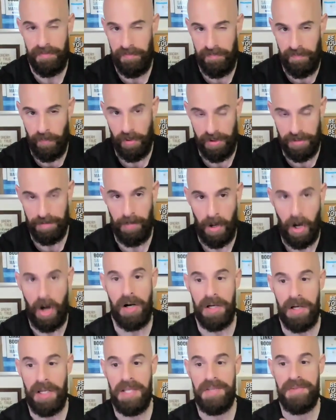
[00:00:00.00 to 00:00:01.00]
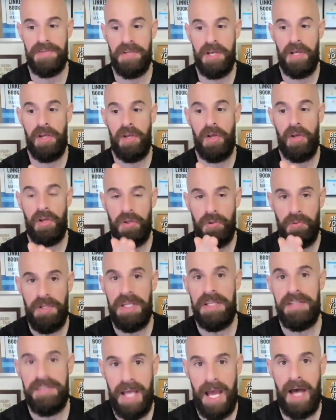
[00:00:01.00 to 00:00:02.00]
fourth part is you
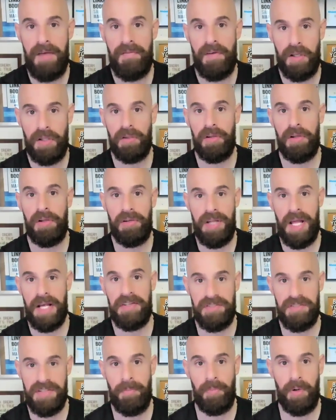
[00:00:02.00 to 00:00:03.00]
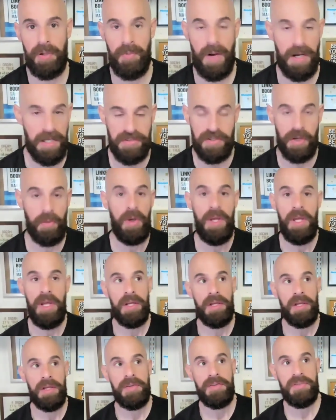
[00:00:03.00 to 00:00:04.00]
need to have a clear next step when ready. So
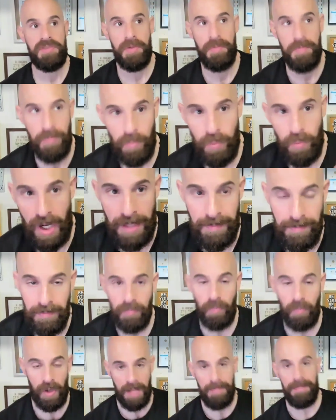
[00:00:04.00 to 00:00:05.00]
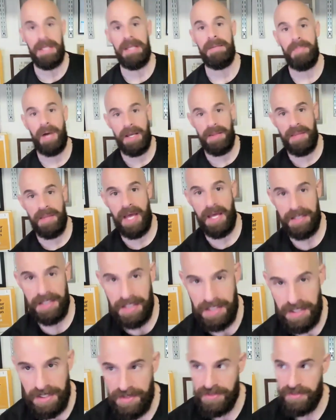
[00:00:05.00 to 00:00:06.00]
what I mean by that
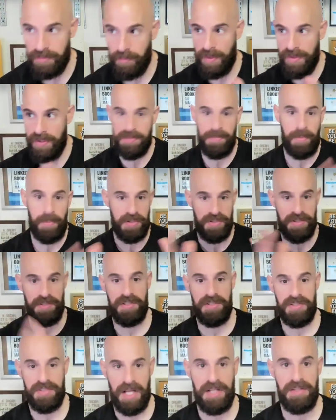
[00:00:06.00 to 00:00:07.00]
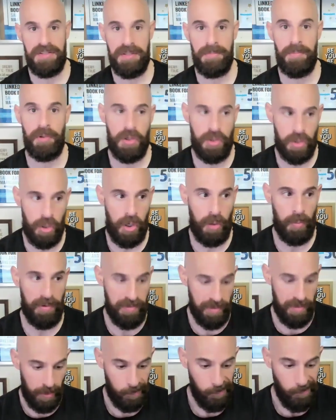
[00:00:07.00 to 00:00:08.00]
is when this person decides to book a call
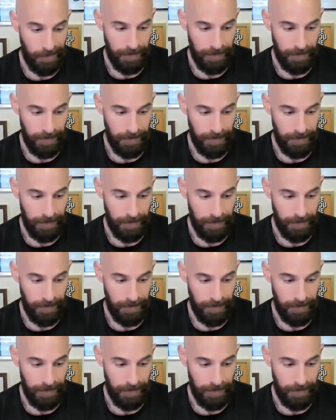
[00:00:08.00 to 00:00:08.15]
with you,